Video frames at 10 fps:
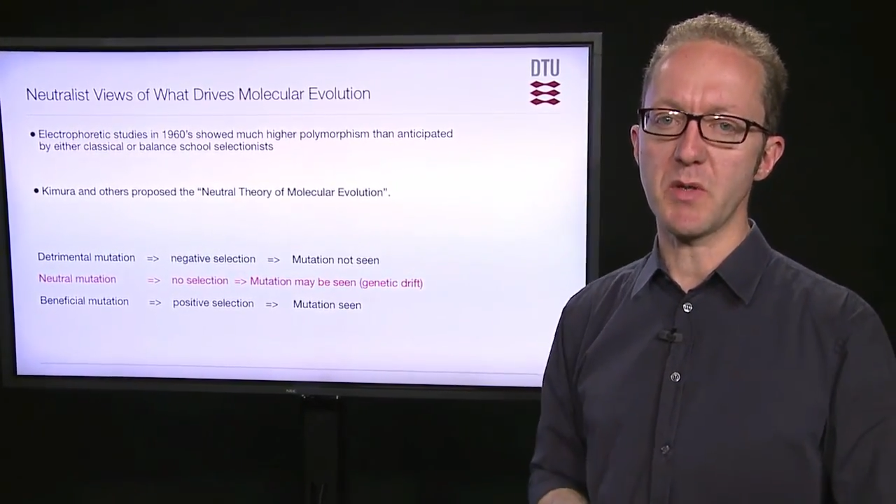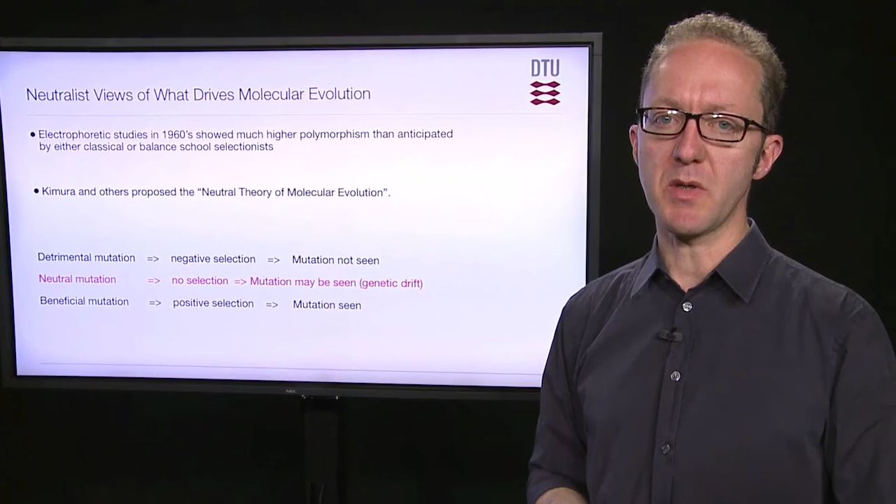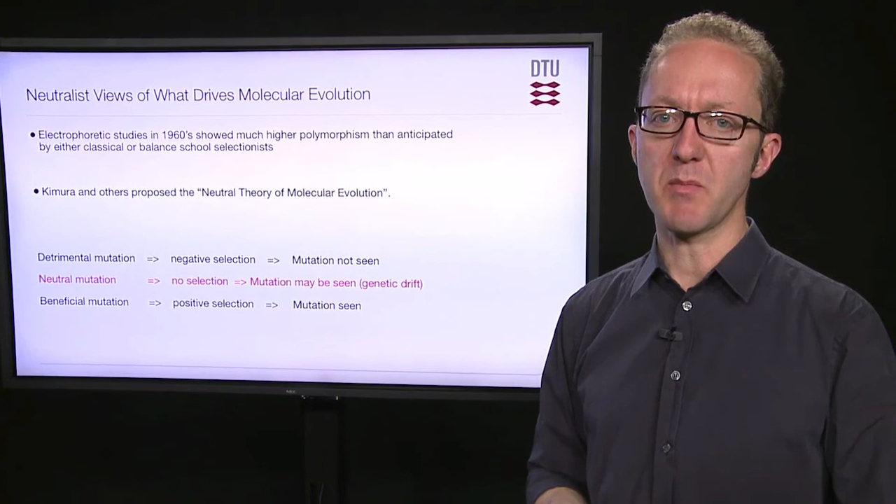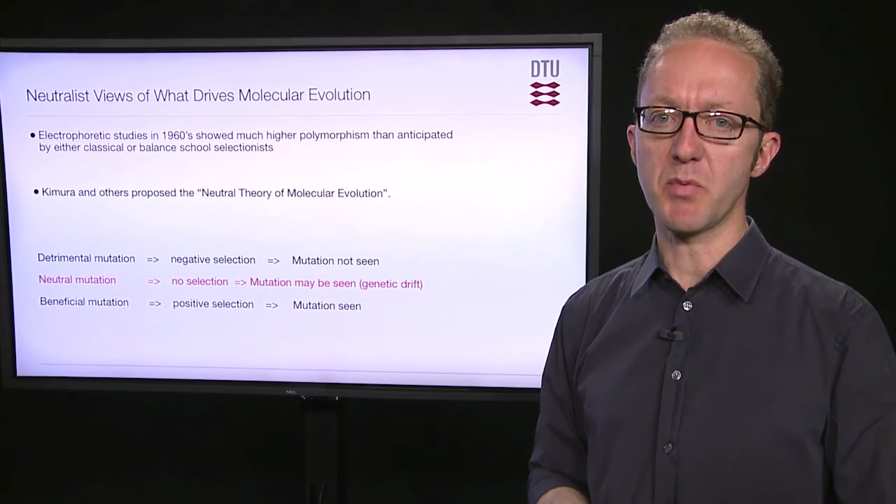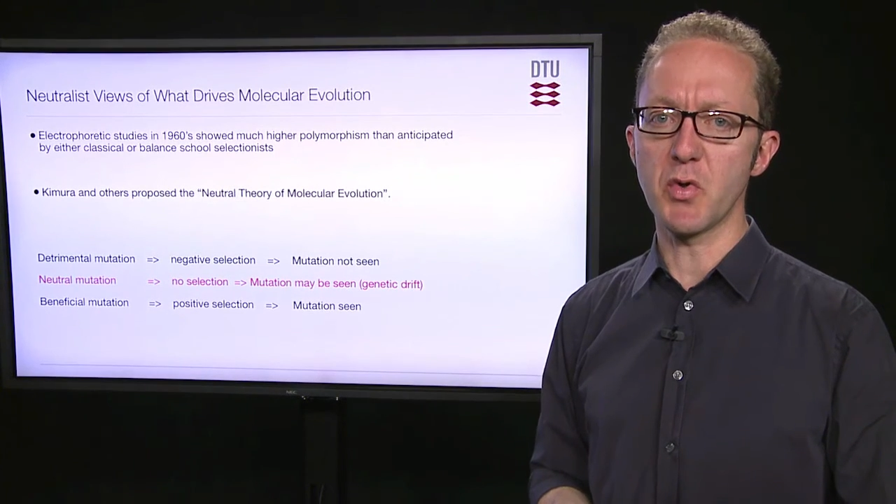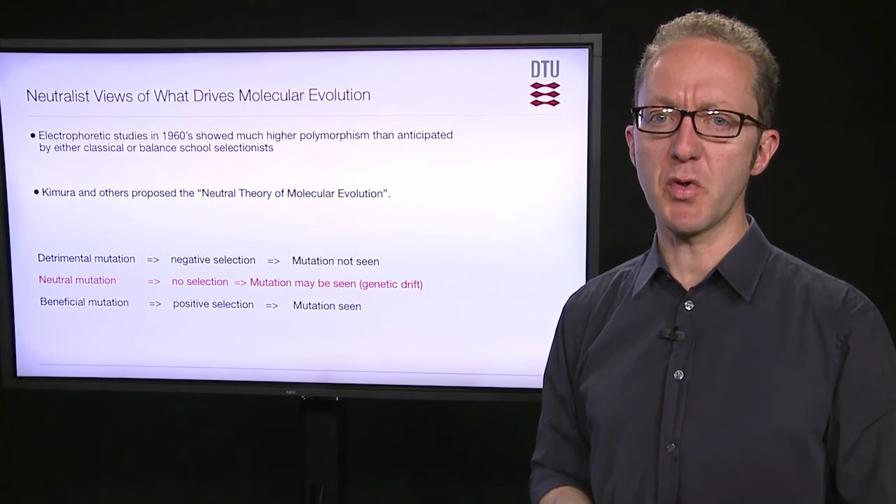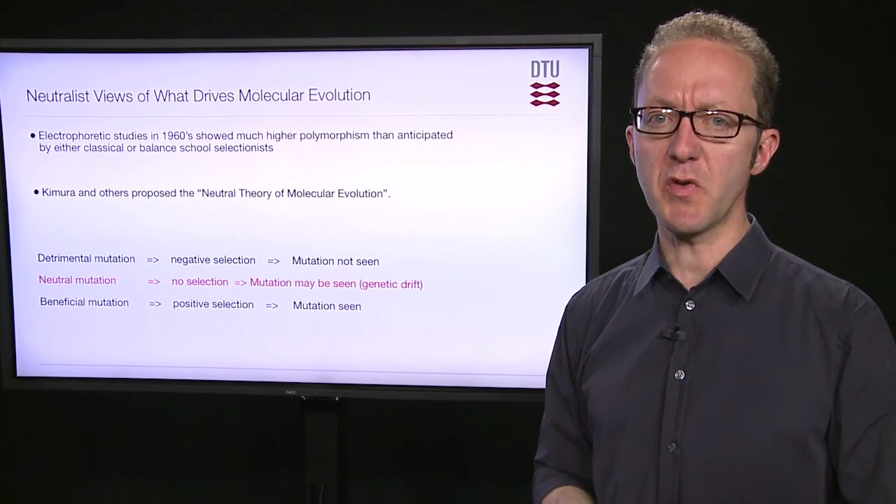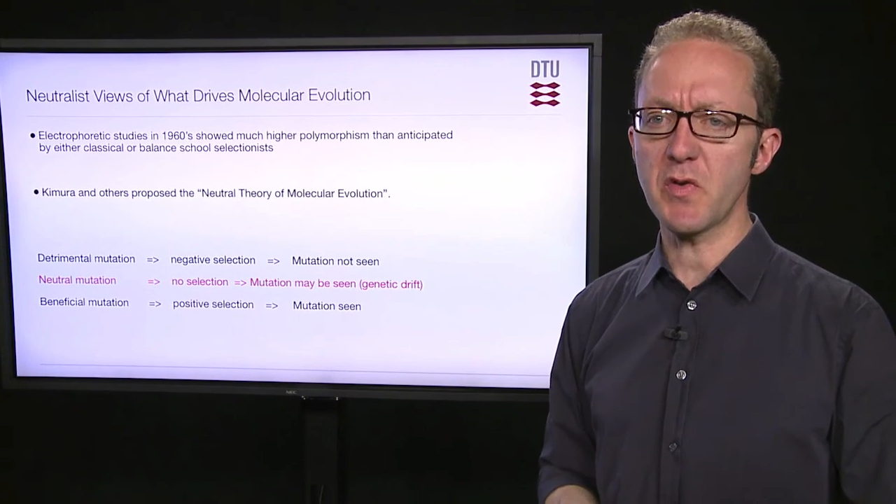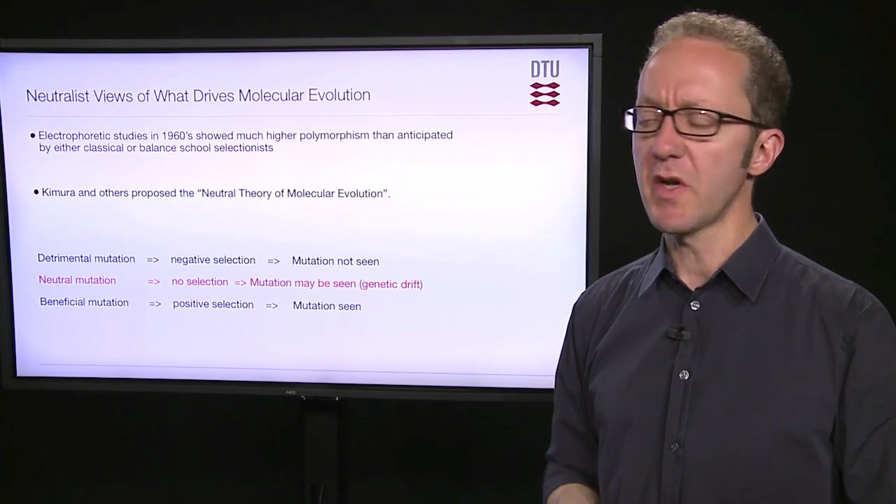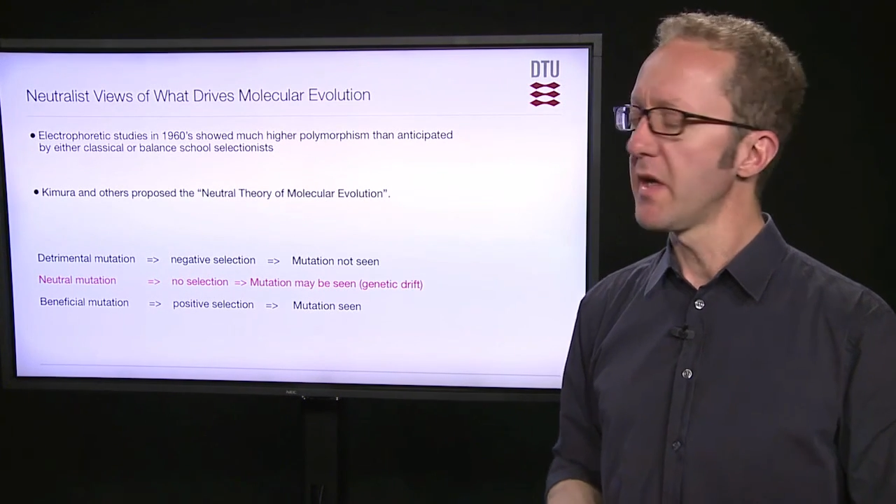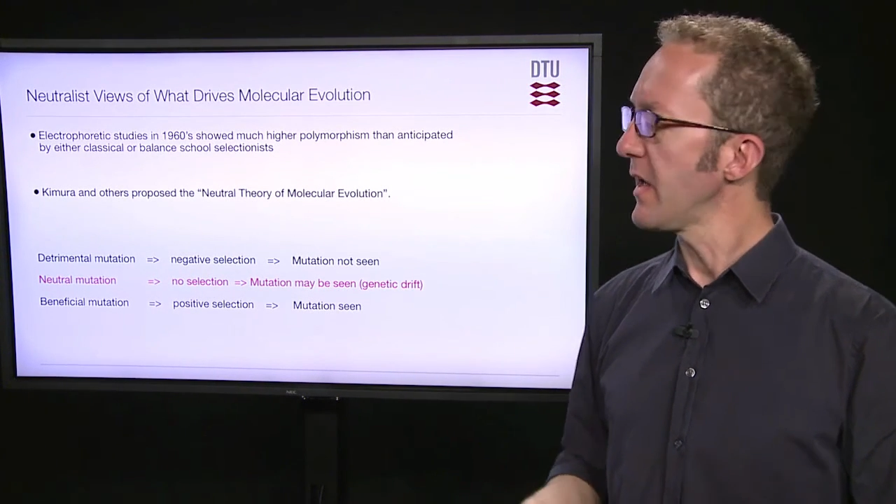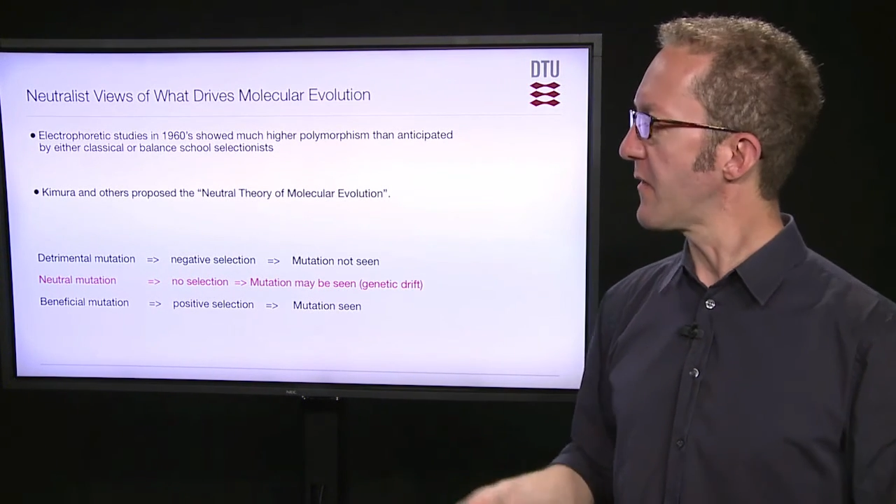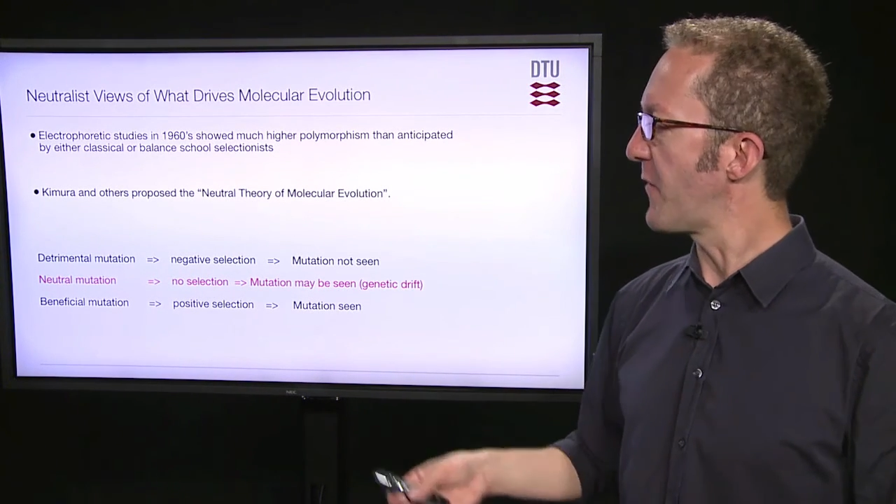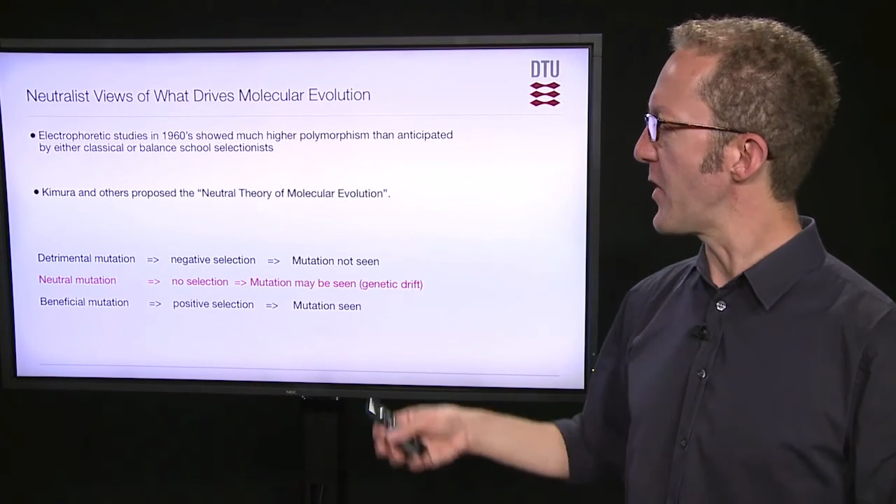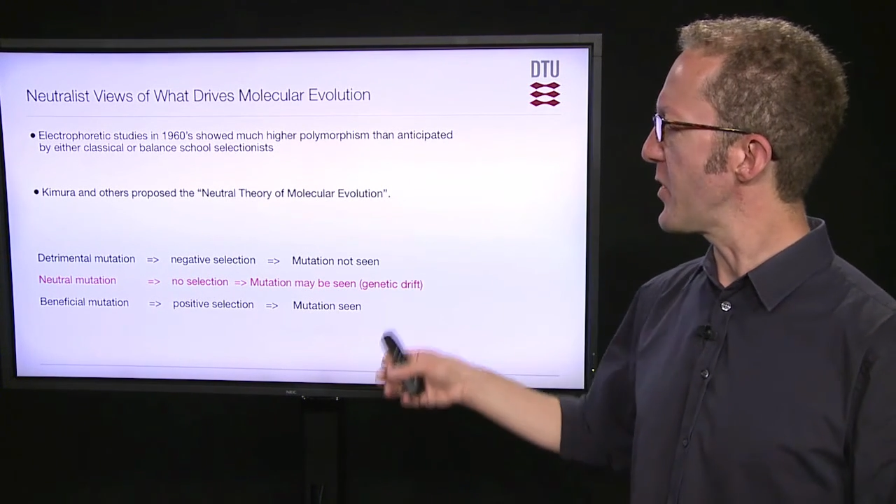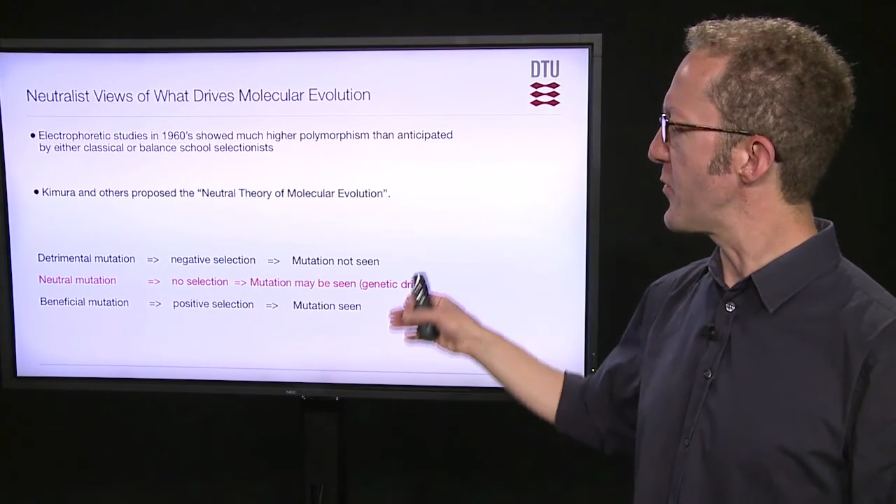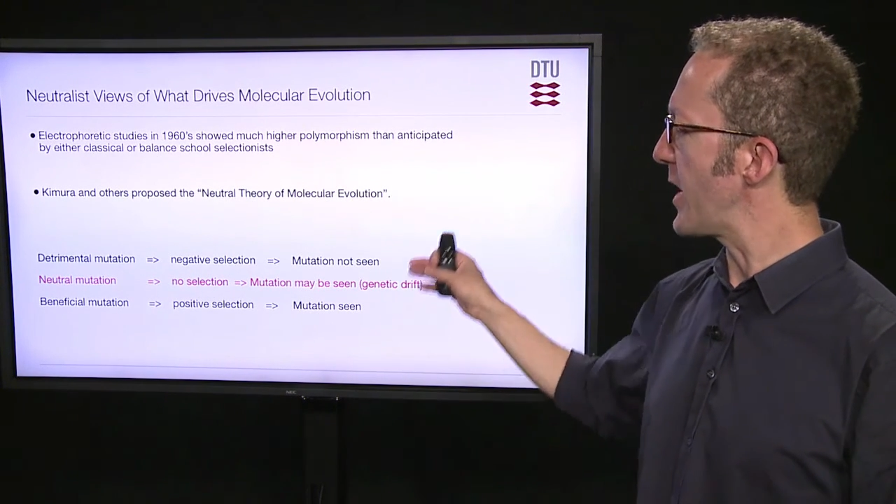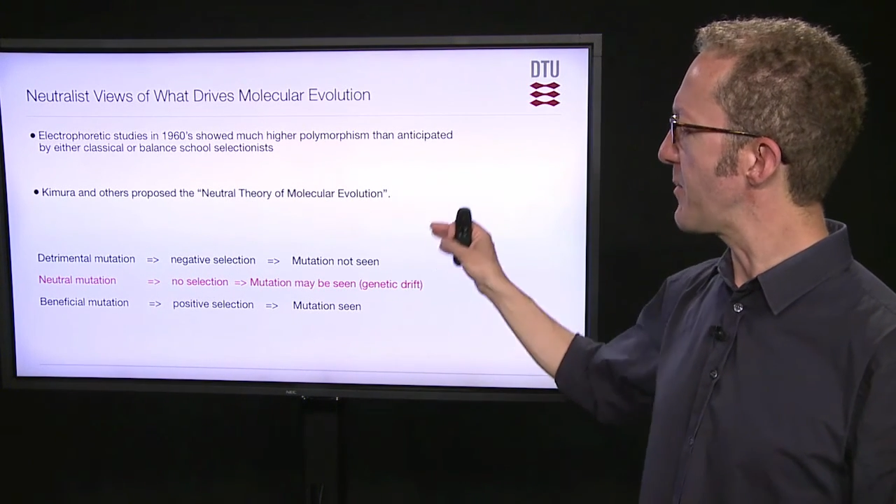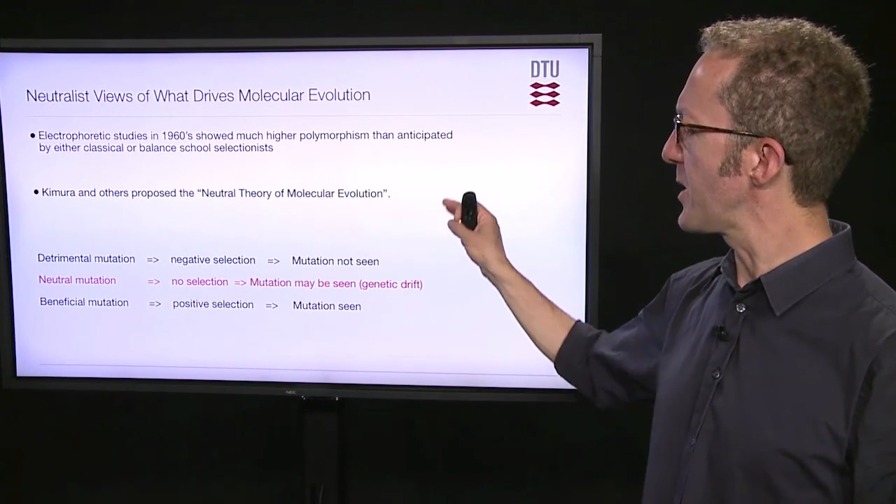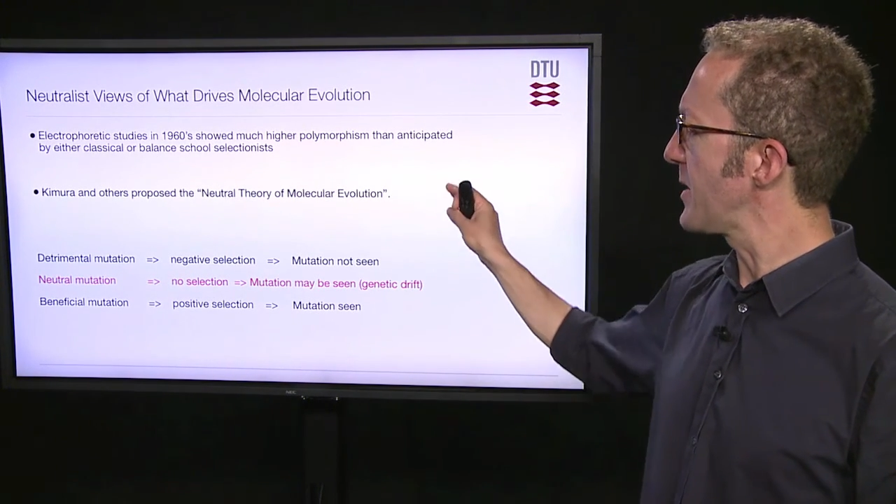in proteins, it very rapidly